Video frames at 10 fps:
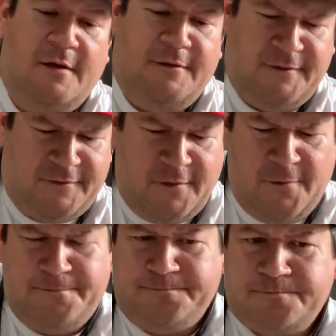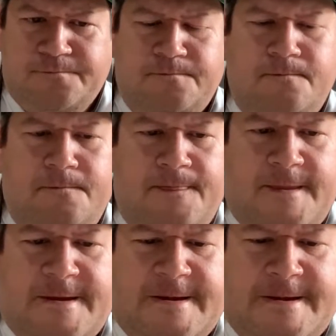So,
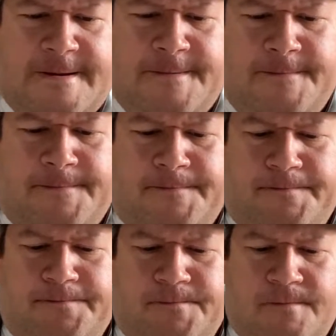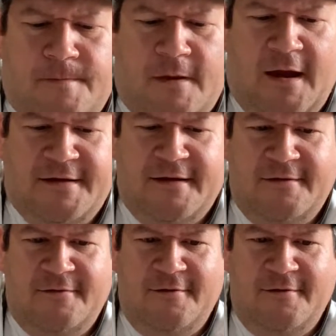I did